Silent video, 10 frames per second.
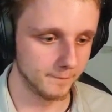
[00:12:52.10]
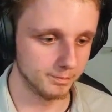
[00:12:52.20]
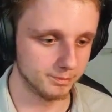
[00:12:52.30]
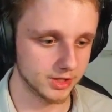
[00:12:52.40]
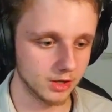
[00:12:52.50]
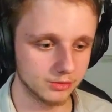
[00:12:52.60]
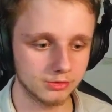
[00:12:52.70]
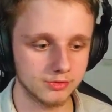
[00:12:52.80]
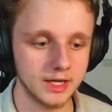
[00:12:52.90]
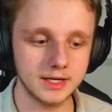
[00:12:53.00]
The ghost is
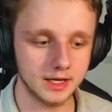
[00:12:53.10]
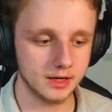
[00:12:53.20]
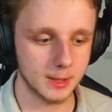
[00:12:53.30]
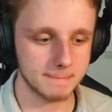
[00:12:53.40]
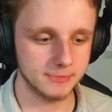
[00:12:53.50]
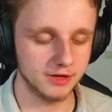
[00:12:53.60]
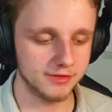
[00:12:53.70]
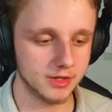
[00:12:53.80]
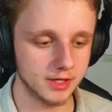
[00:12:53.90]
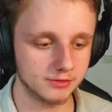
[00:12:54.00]
really there if you
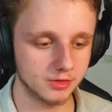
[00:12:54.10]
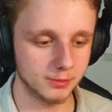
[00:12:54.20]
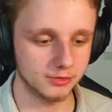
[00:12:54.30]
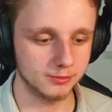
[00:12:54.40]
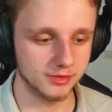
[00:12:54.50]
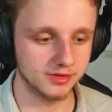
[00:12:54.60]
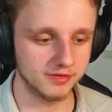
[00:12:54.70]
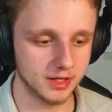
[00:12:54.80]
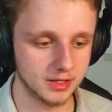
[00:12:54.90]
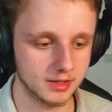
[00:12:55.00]
get some
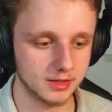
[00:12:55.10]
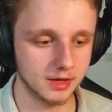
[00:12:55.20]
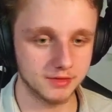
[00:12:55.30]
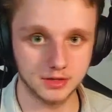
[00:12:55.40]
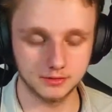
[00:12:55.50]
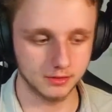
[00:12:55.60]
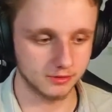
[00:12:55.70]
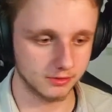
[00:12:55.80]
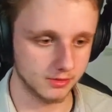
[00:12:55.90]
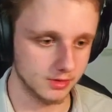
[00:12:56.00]
specific evidences.